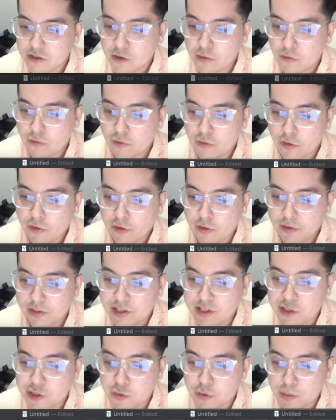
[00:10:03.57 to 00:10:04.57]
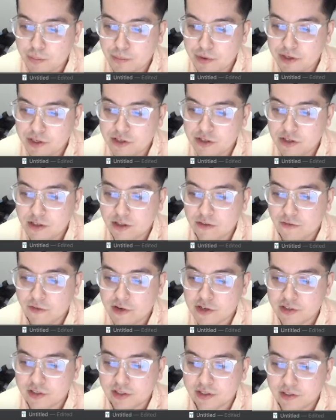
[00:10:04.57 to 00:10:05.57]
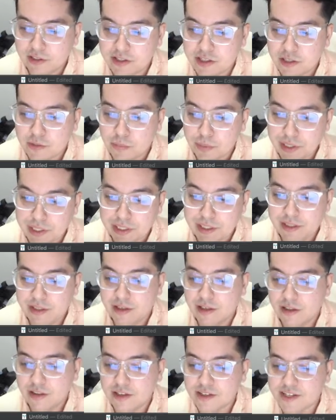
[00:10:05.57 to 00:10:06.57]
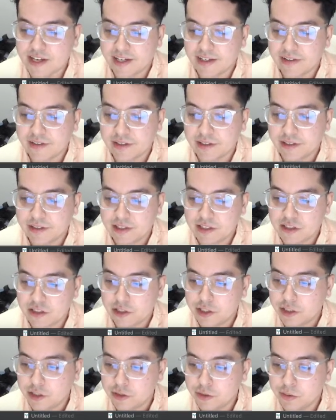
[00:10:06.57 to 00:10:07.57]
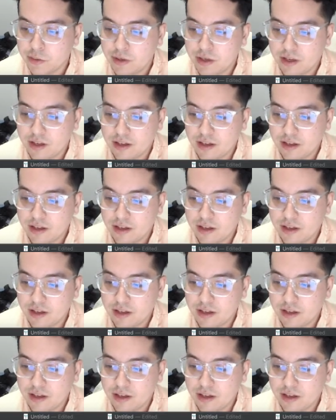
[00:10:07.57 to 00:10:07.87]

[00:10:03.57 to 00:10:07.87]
for these two inputs, the first linked list P, the second linked list Q,